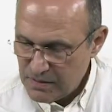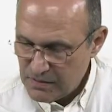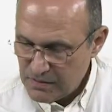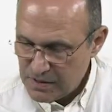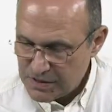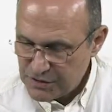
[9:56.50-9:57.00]

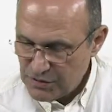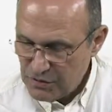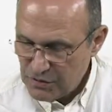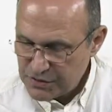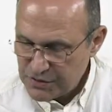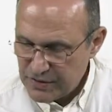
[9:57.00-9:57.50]
which
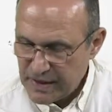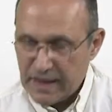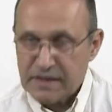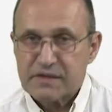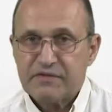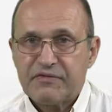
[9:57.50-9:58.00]
also
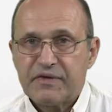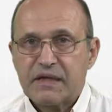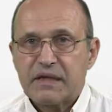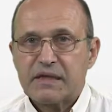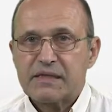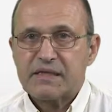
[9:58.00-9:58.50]
has a
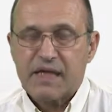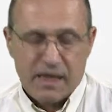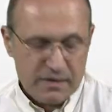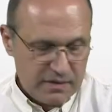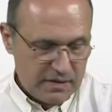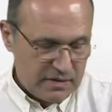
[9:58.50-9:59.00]
fairly
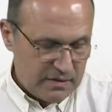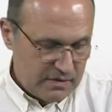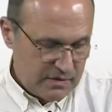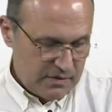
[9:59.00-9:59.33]
standard